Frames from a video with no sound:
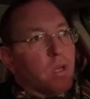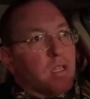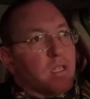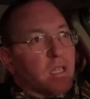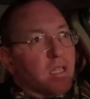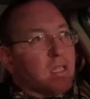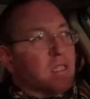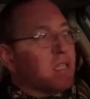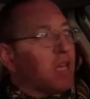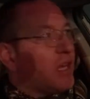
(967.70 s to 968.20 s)
it's
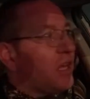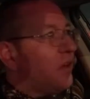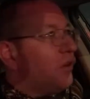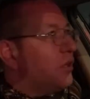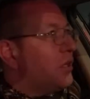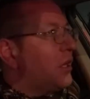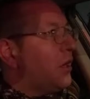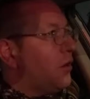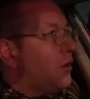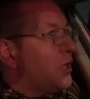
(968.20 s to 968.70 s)
like inside LA
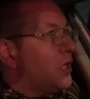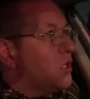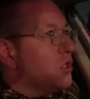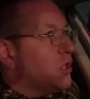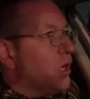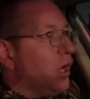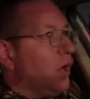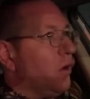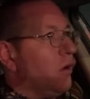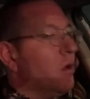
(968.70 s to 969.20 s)
County
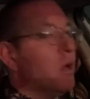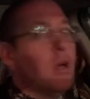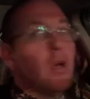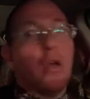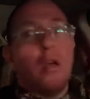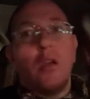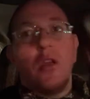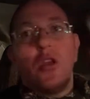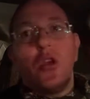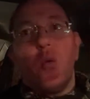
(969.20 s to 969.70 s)
Jail,
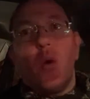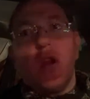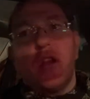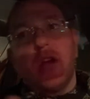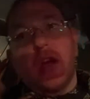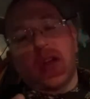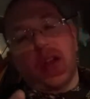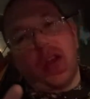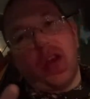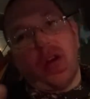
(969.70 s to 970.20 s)
you want to
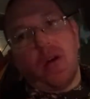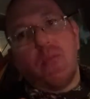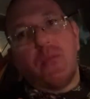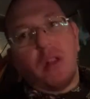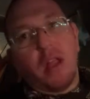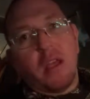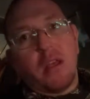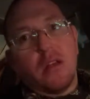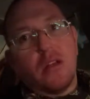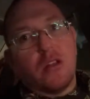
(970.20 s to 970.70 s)
talk to Carrie
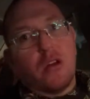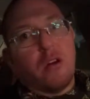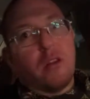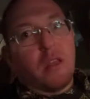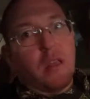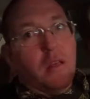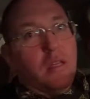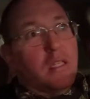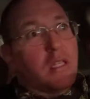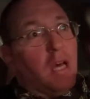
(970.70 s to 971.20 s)
Blakinger at
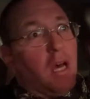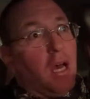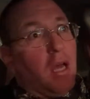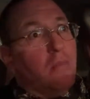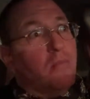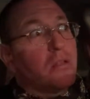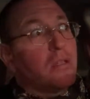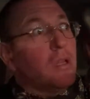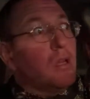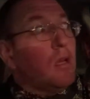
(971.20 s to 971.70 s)
the LA
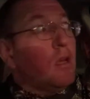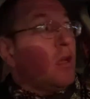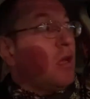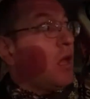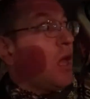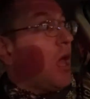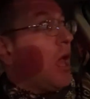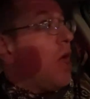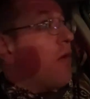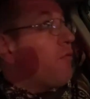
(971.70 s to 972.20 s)
Times.
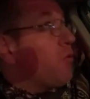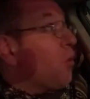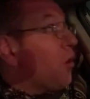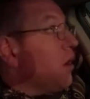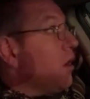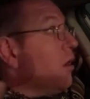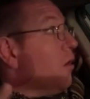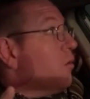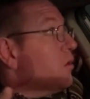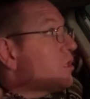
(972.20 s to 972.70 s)
If you
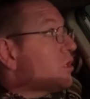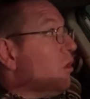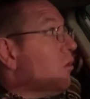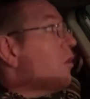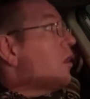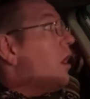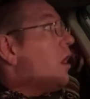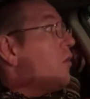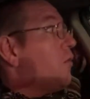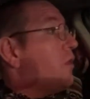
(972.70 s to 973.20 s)
want to know what's
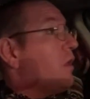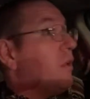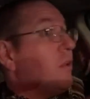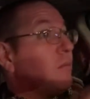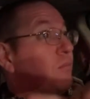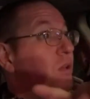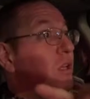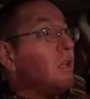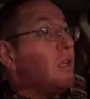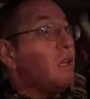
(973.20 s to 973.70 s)
going on with
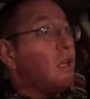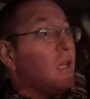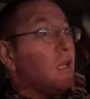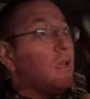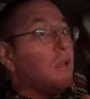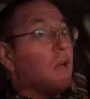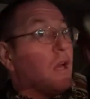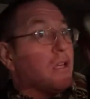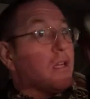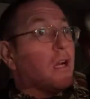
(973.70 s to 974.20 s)

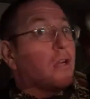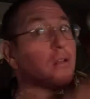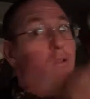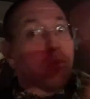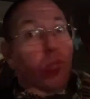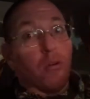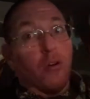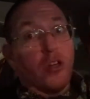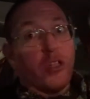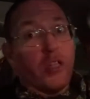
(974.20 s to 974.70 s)
LAPD, you got to talk to
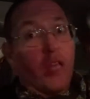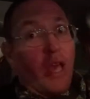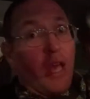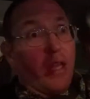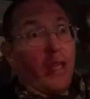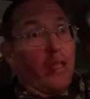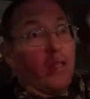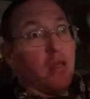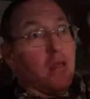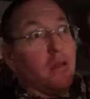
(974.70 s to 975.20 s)

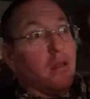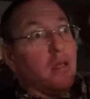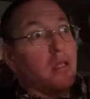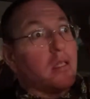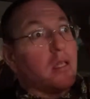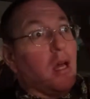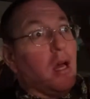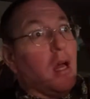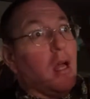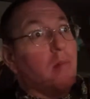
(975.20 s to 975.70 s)
Laborjani at the LA
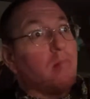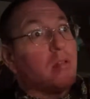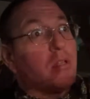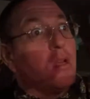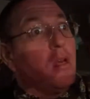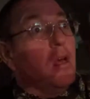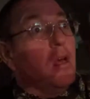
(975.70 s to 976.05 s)
Times.